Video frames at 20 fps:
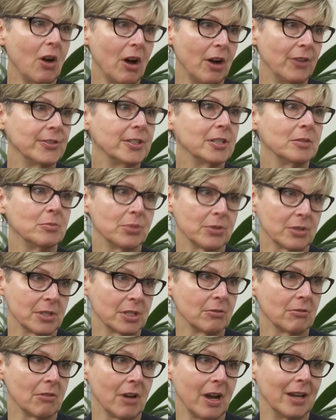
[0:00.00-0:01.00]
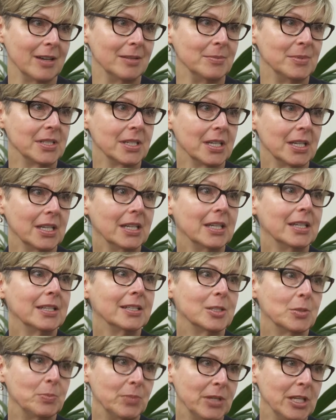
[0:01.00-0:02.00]
often prescribed
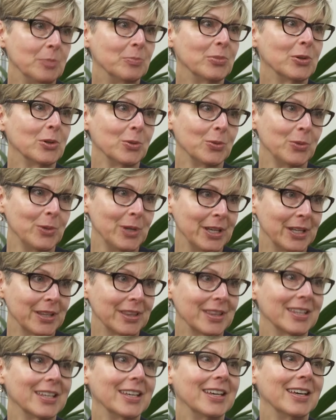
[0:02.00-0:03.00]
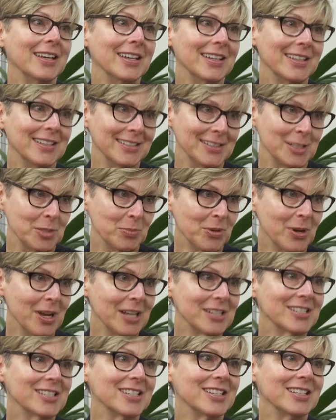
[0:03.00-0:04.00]
to people with
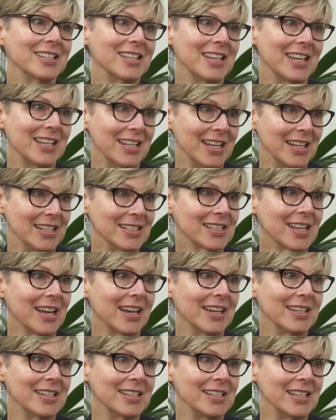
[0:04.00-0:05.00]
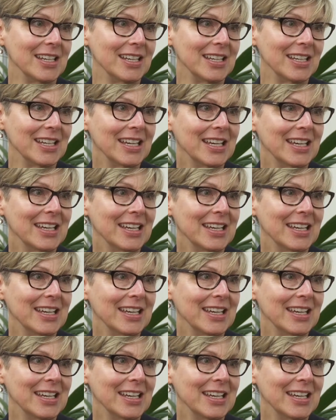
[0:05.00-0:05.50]
depression and anxiety,